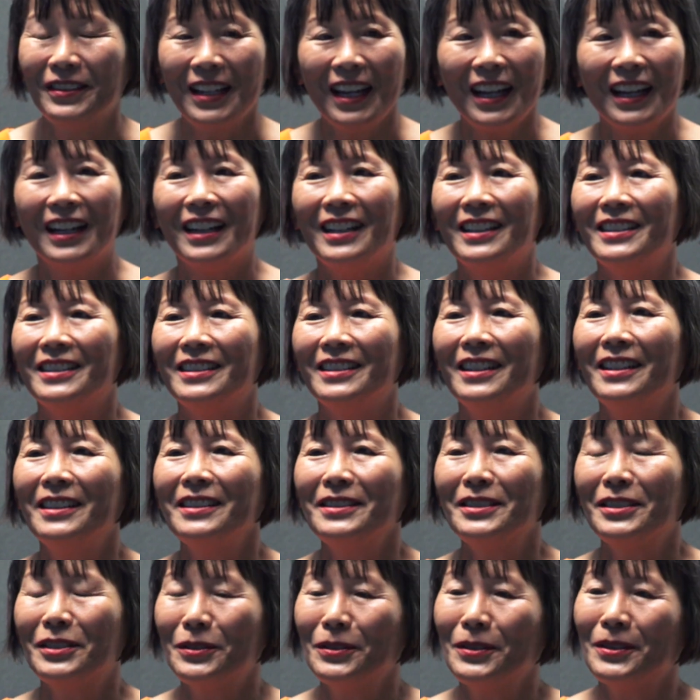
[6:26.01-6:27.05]
So yeah,
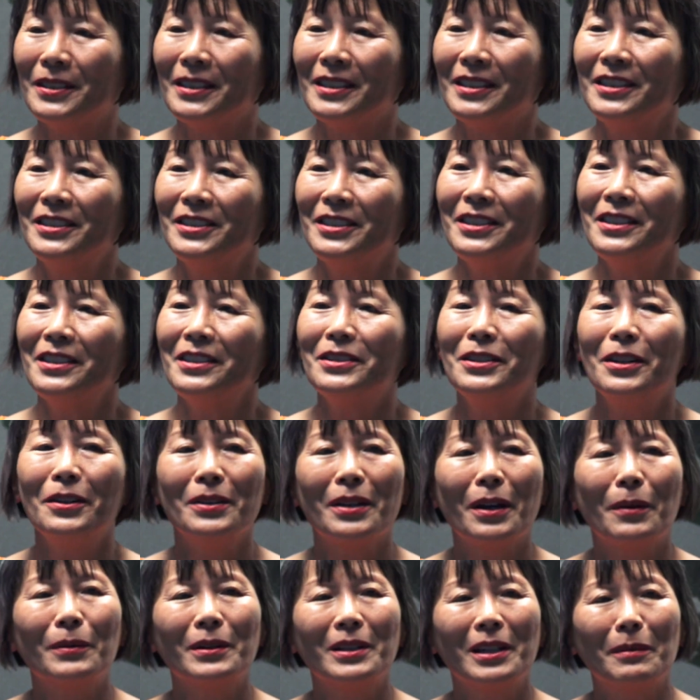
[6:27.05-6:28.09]
long story. She didn't know
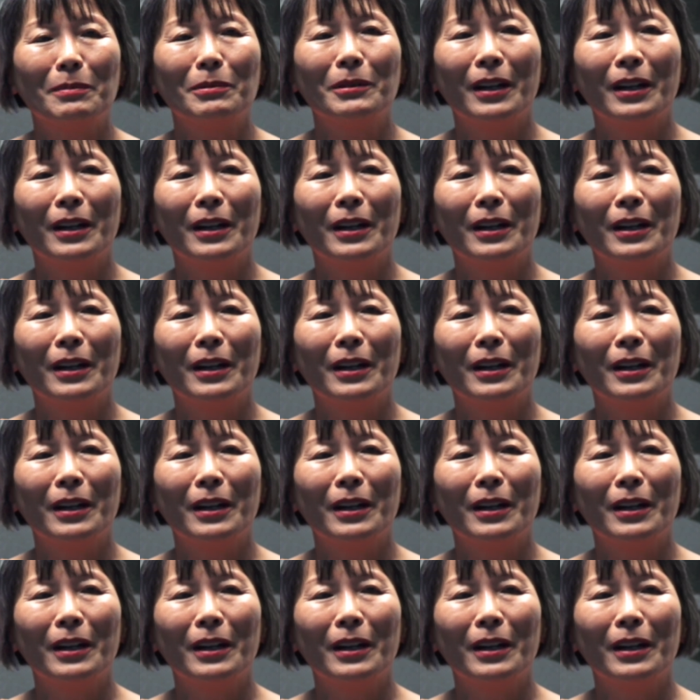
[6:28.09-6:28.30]
that when I